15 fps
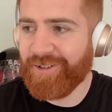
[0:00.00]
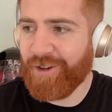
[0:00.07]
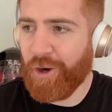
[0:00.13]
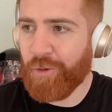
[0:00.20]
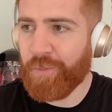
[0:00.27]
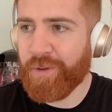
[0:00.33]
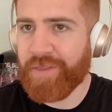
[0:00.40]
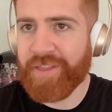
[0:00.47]

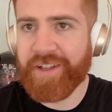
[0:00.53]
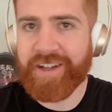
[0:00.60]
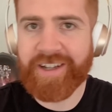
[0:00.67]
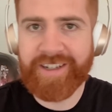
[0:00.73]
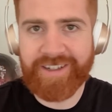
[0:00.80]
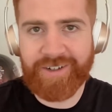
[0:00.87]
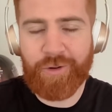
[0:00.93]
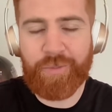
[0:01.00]
open
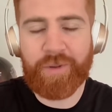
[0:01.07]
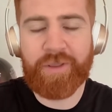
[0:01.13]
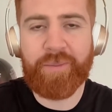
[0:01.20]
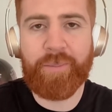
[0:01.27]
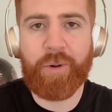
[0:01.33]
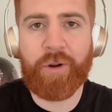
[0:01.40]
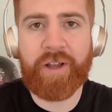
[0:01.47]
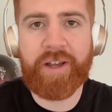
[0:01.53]
the
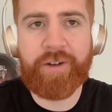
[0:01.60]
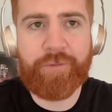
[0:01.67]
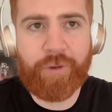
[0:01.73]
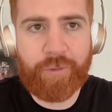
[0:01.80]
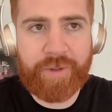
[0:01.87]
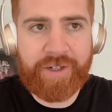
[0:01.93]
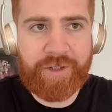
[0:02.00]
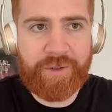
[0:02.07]
bonnet of
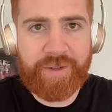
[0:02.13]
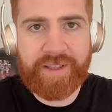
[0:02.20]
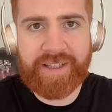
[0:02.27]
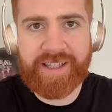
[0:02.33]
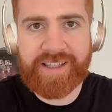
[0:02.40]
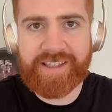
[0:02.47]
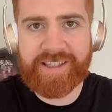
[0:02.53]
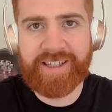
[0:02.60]
what we do in
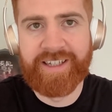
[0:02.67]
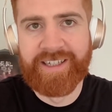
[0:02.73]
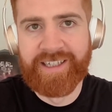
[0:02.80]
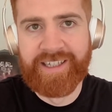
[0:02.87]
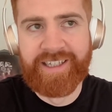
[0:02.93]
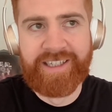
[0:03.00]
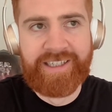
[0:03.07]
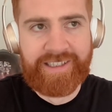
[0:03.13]
this
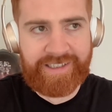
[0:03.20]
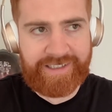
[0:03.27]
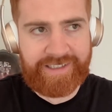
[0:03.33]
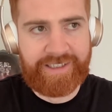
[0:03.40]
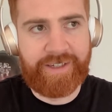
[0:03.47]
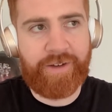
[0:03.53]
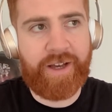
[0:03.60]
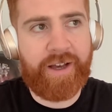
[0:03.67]

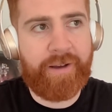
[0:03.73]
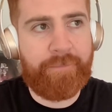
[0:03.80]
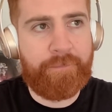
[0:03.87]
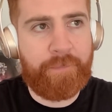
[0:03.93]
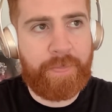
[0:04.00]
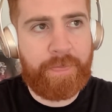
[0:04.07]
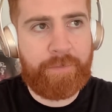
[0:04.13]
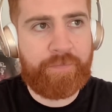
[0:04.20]
um,
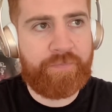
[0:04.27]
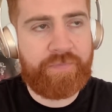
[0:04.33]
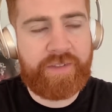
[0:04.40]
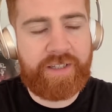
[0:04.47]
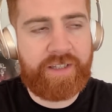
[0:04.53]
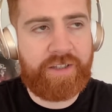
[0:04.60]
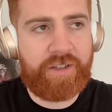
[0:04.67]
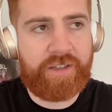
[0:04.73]

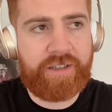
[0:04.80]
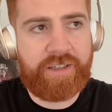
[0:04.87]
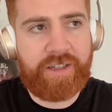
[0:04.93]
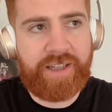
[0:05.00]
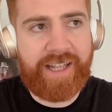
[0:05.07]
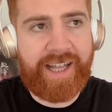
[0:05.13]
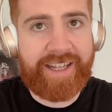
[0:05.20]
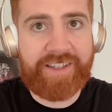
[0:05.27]

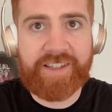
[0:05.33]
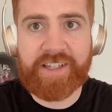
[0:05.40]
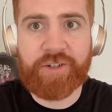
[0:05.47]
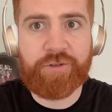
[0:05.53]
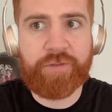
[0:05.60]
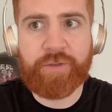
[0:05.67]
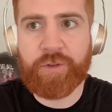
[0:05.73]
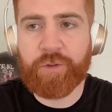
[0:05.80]
legacy
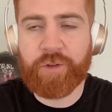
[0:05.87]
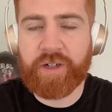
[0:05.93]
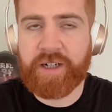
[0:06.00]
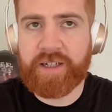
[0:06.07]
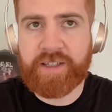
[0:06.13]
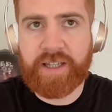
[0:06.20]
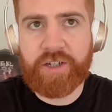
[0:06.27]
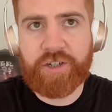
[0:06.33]
driven
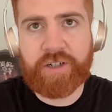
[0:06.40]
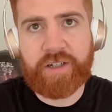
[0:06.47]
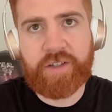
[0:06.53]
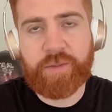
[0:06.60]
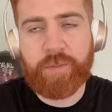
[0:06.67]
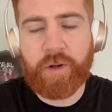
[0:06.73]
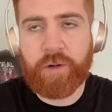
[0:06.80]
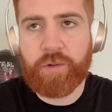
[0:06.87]
organization, I
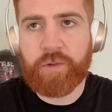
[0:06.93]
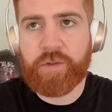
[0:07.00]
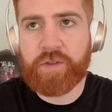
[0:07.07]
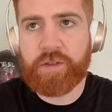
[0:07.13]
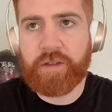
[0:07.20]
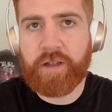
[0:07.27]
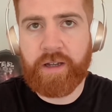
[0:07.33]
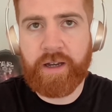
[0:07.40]

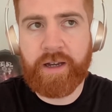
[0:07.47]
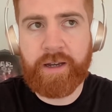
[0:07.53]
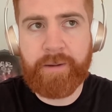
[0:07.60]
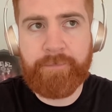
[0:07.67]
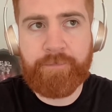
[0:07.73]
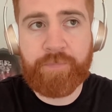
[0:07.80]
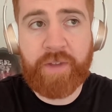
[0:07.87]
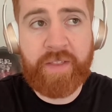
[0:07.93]
suppose.
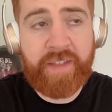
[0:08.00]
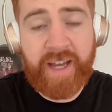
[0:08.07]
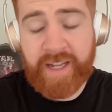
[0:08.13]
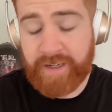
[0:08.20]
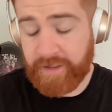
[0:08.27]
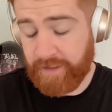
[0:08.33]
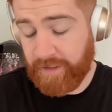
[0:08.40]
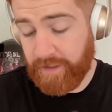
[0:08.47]
And
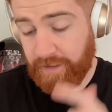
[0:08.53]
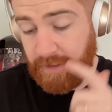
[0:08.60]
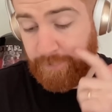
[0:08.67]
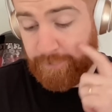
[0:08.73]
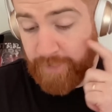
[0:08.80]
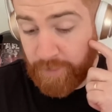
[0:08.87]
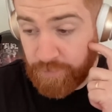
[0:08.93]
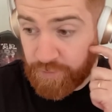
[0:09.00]
then I
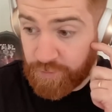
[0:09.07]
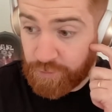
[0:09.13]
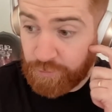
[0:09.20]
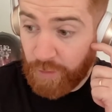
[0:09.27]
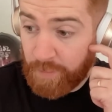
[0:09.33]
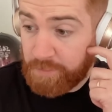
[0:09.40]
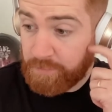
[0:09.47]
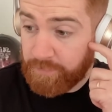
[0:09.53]
found
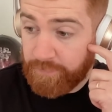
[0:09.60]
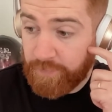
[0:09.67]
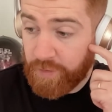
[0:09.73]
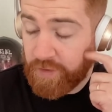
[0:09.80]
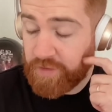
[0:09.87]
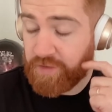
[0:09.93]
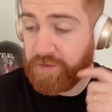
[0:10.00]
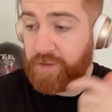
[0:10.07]
Scrum
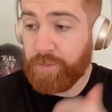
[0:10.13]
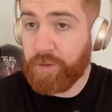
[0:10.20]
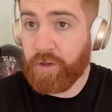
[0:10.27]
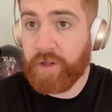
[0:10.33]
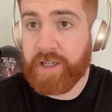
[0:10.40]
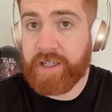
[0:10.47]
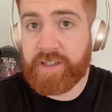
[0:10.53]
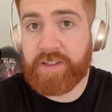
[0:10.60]
first, to be
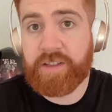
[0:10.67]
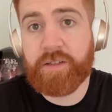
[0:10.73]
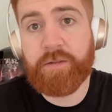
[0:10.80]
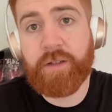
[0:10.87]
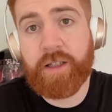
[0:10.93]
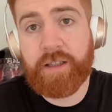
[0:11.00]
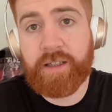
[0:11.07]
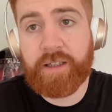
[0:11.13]
honest.
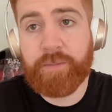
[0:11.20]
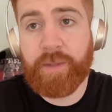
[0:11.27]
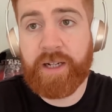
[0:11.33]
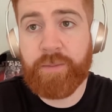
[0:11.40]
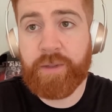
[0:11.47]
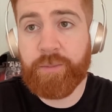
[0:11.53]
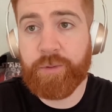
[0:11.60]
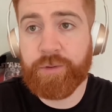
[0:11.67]
I think many
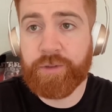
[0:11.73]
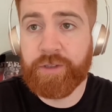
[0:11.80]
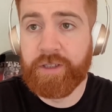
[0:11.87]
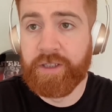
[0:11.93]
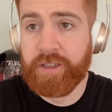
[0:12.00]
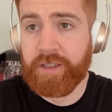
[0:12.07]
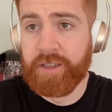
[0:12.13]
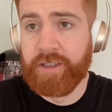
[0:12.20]
people
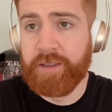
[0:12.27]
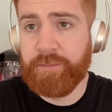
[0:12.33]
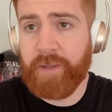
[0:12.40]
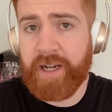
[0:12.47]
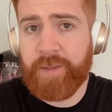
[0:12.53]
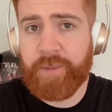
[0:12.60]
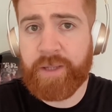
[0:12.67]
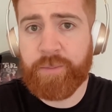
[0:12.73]

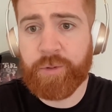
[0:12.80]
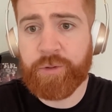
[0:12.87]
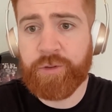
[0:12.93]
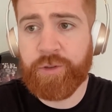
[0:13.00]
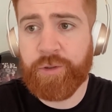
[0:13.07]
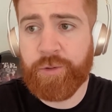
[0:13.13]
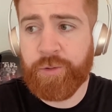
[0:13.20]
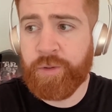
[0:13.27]

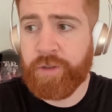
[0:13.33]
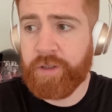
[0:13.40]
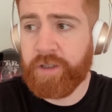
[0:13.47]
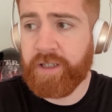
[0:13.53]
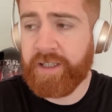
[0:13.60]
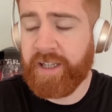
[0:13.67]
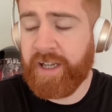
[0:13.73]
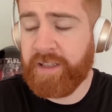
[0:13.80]
do,
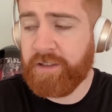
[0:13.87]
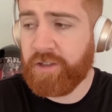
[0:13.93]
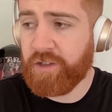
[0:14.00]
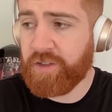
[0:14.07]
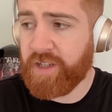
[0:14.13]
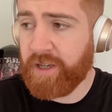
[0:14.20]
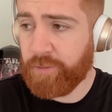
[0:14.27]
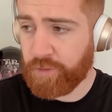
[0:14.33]
again,
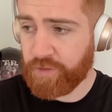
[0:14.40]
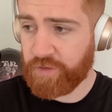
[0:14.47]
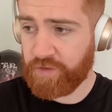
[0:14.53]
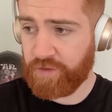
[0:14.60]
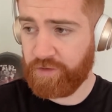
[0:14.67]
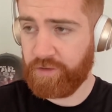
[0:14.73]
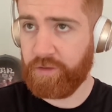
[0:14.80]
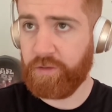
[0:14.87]
because I was